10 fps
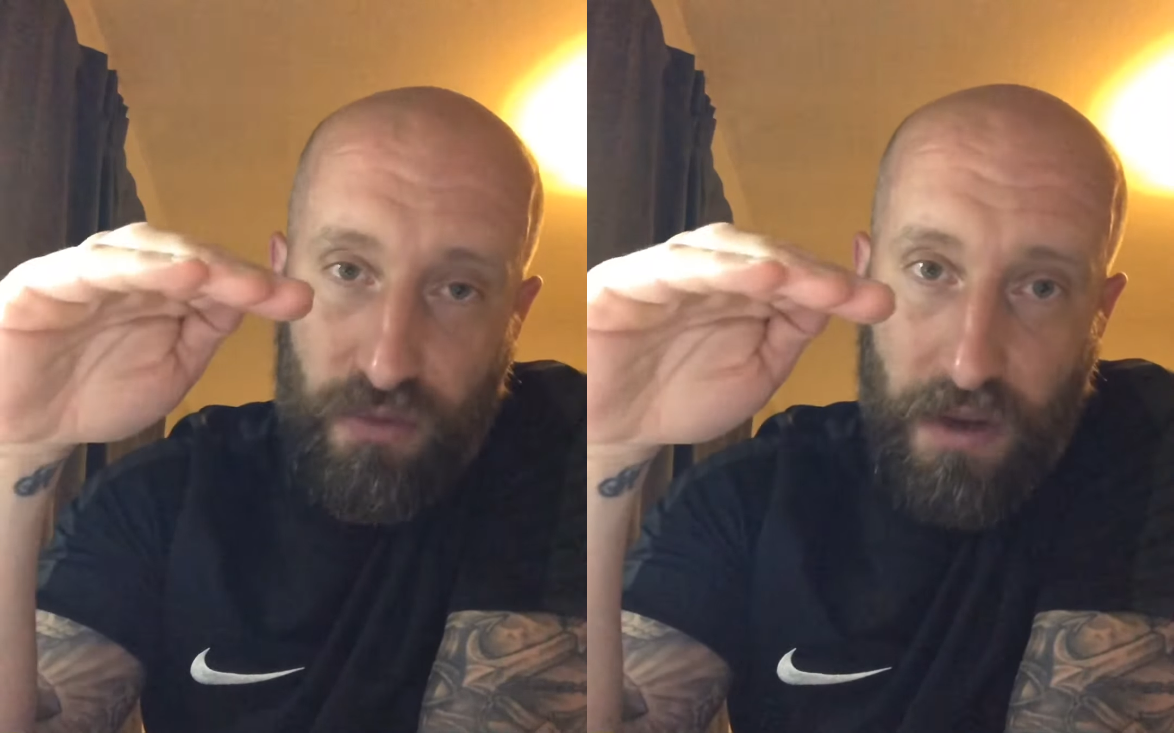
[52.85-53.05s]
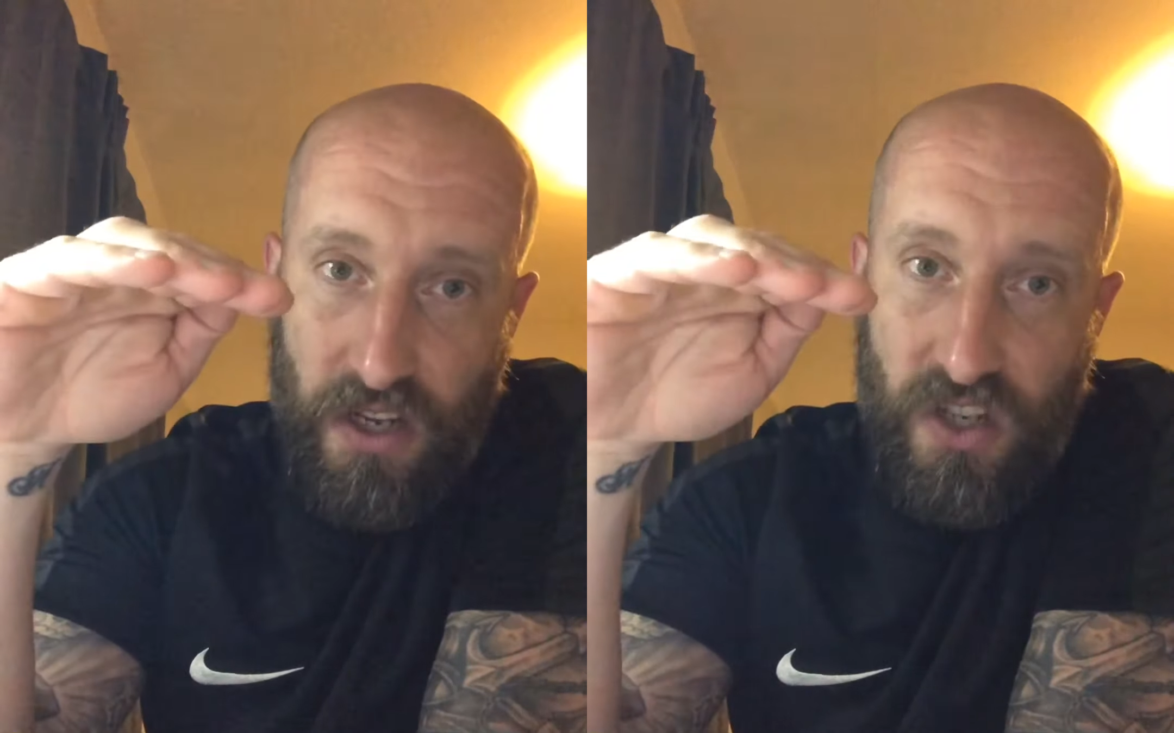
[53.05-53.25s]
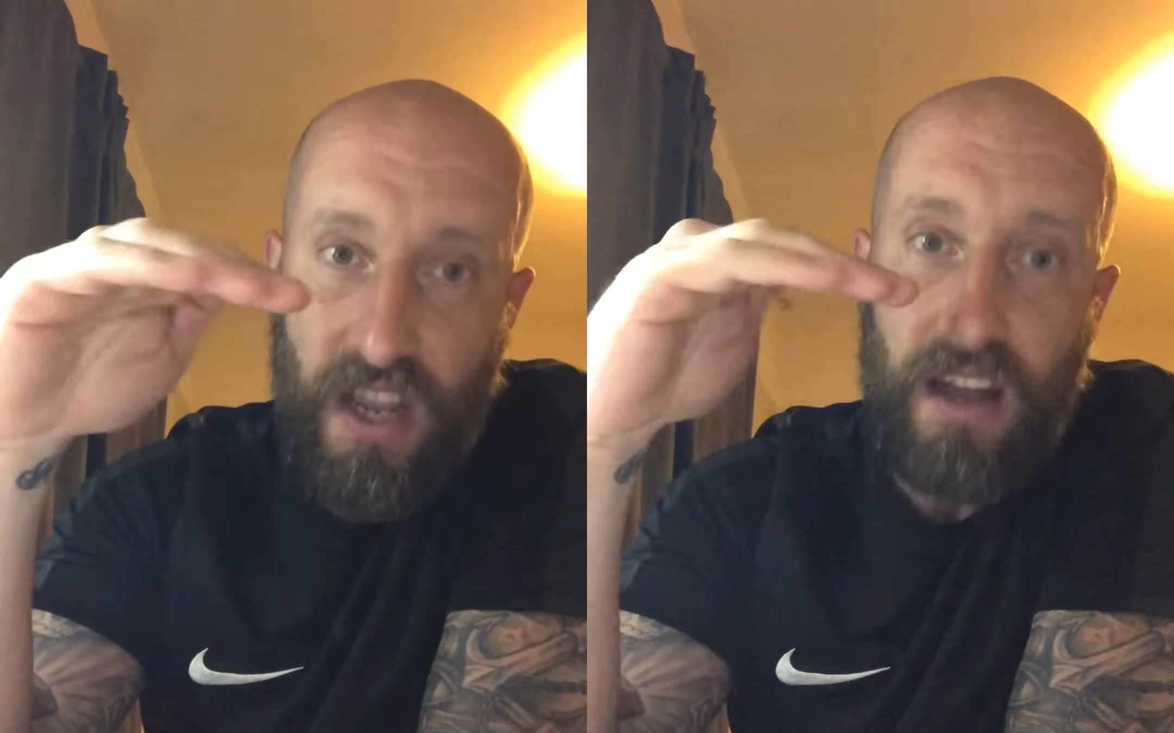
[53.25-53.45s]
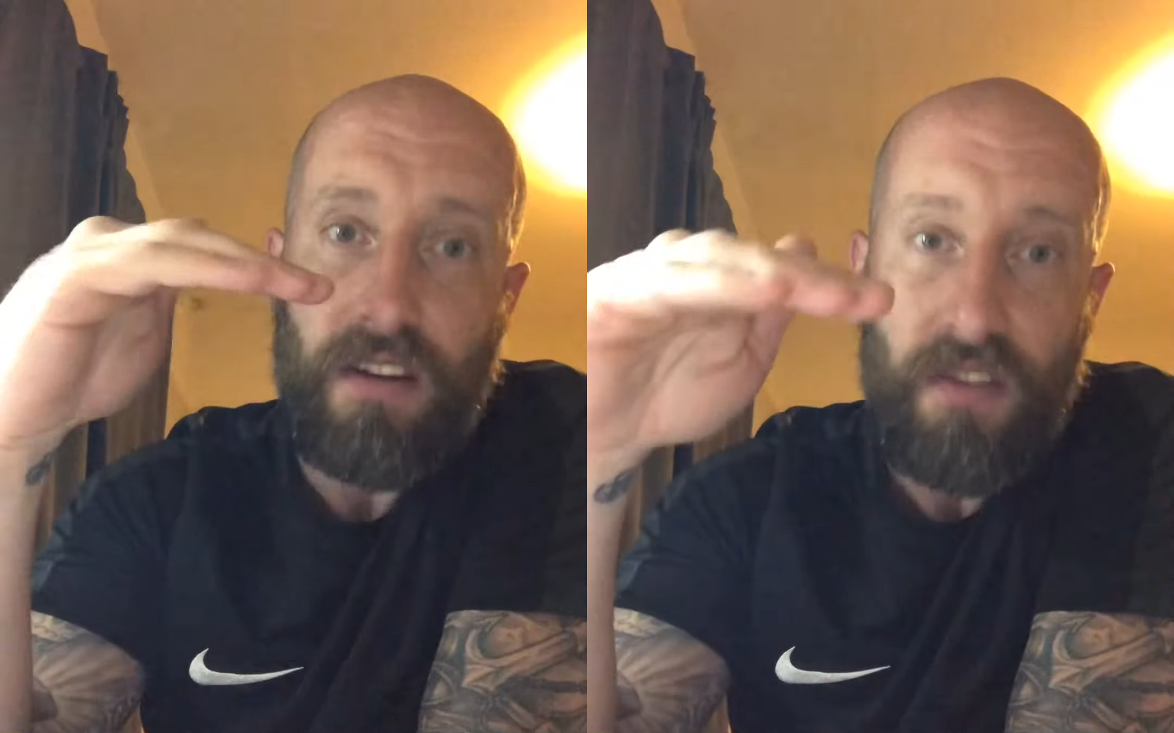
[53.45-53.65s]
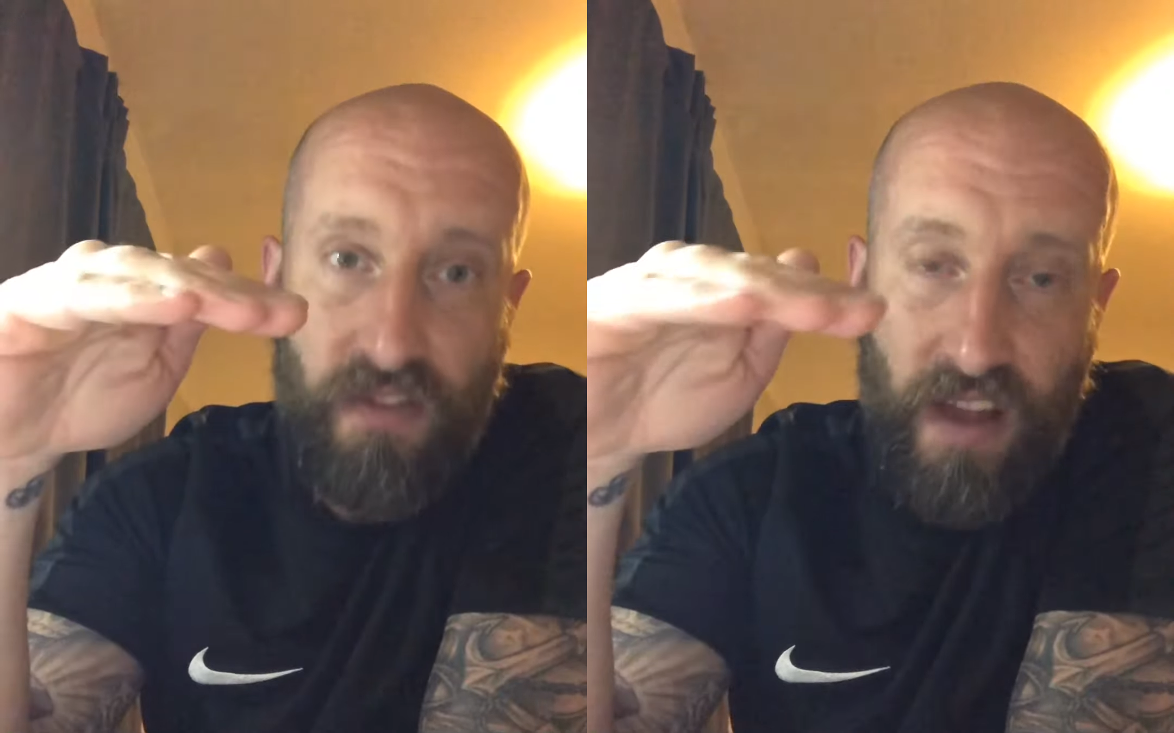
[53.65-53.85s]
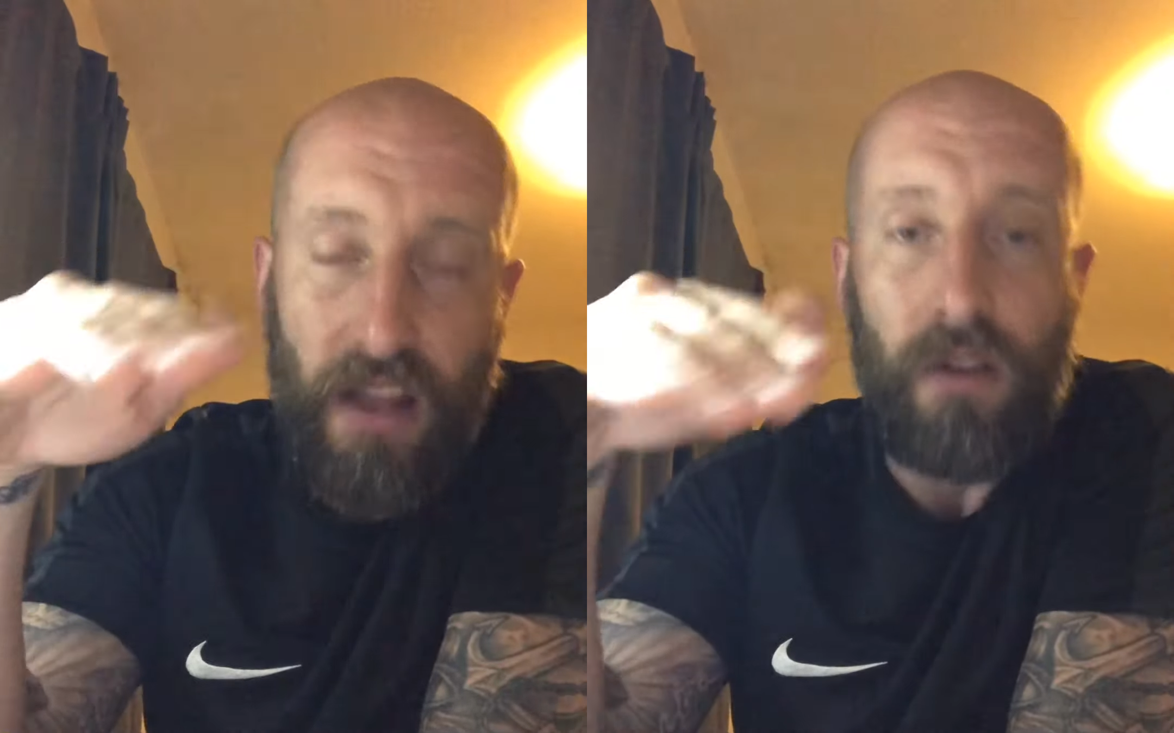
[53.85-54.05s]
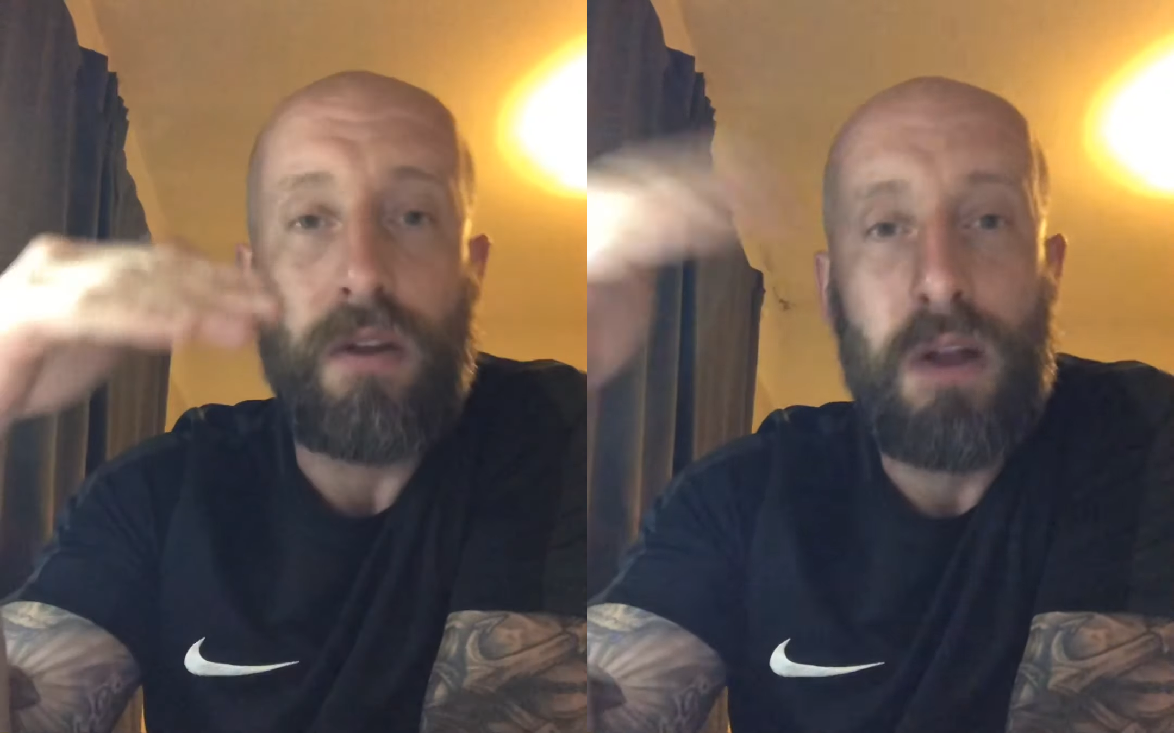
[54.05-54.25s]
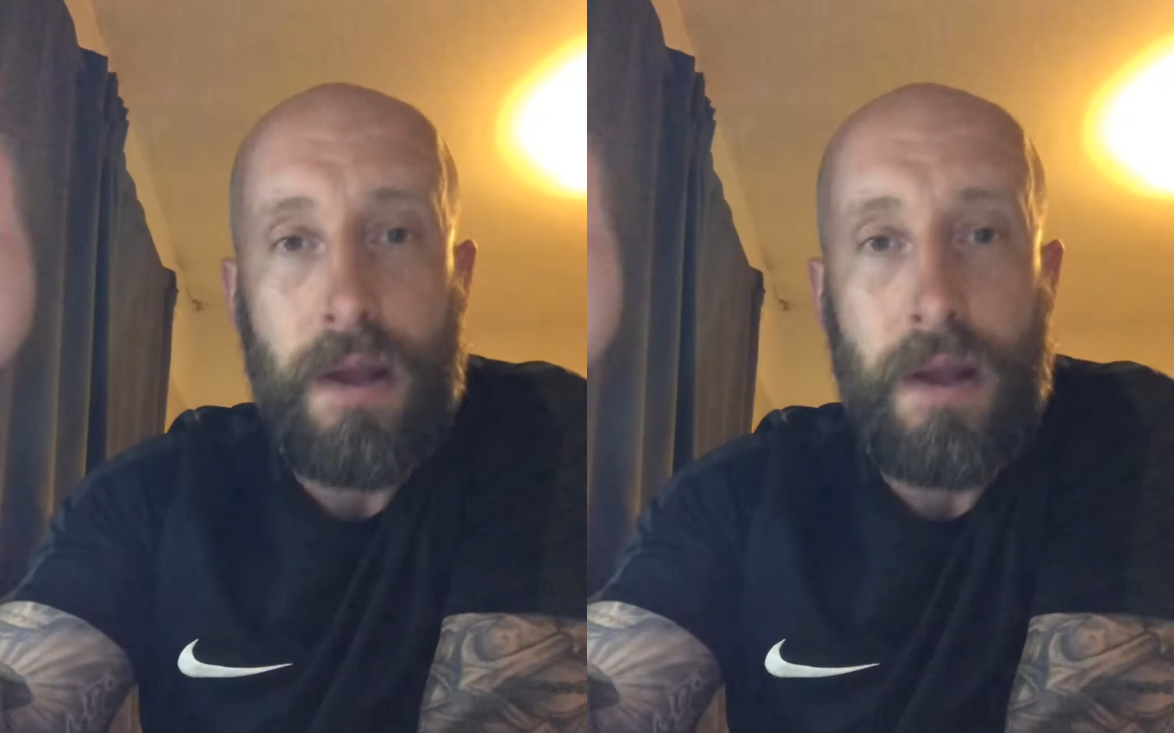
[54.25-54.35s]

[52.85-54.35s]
many as you can, fail.